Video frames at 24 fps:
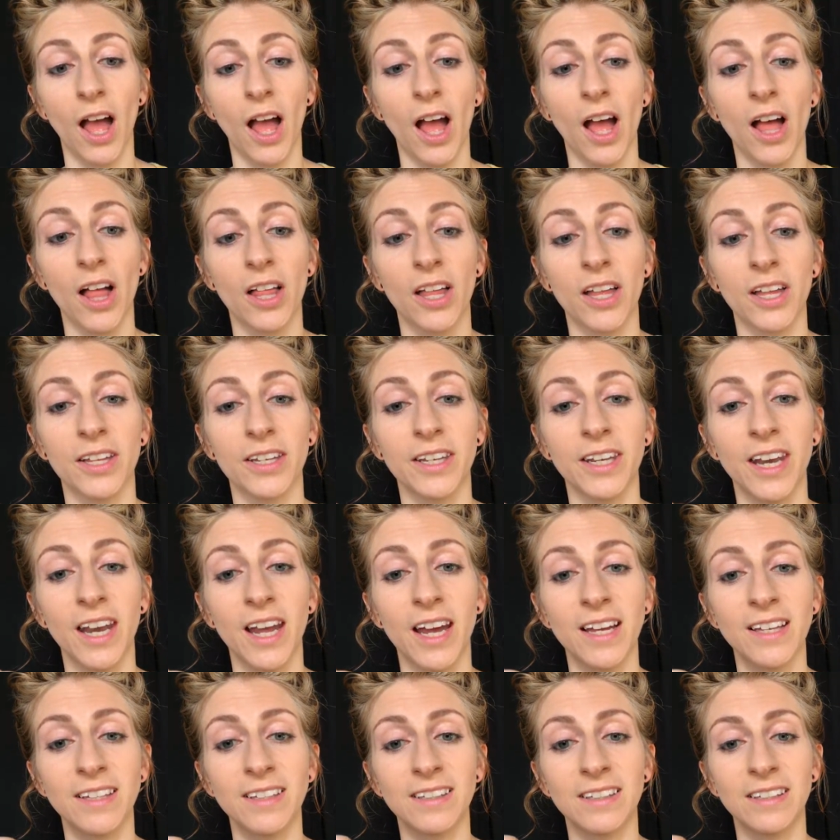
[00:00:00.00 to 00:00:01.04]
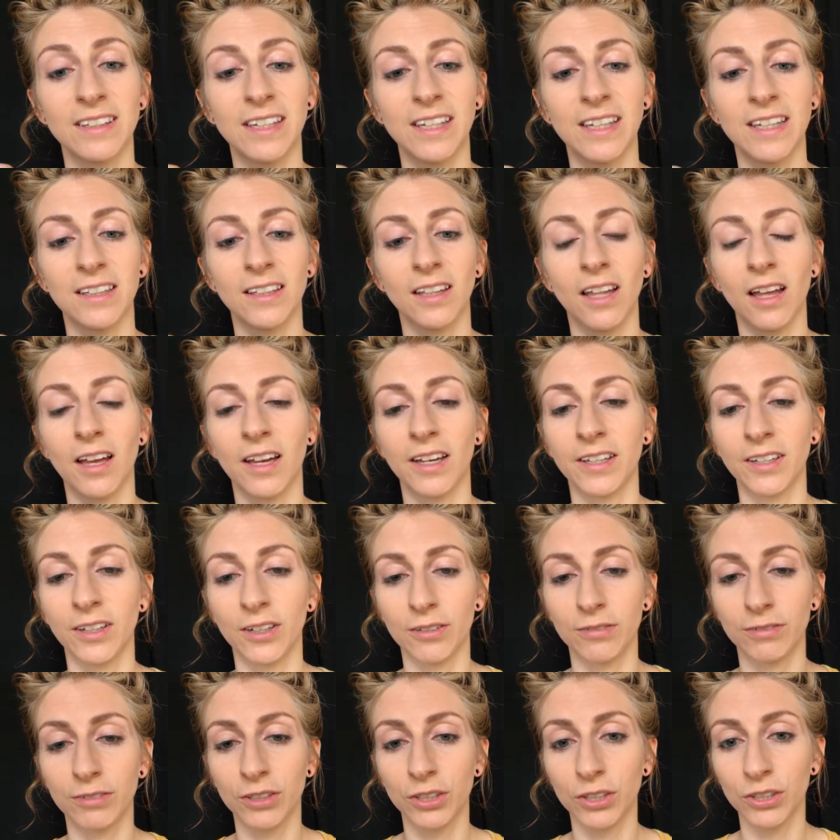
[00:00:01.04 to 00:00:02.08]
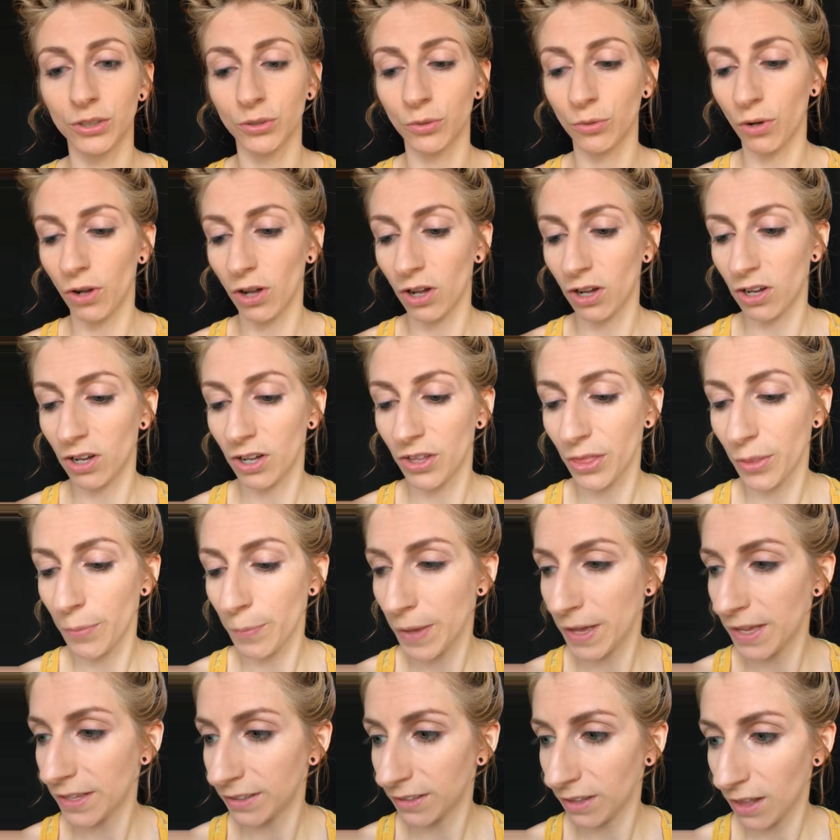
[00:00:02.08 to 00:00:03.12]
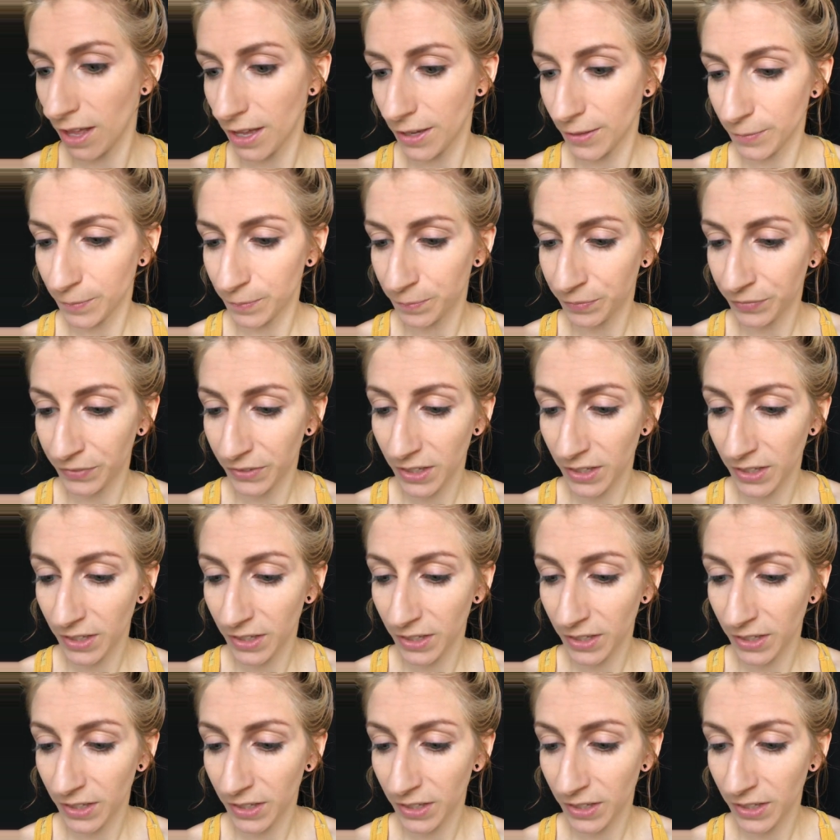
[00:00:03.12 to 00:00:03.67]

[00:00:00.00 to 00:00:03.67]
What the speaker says: a nice, neat line of glue on the baseline.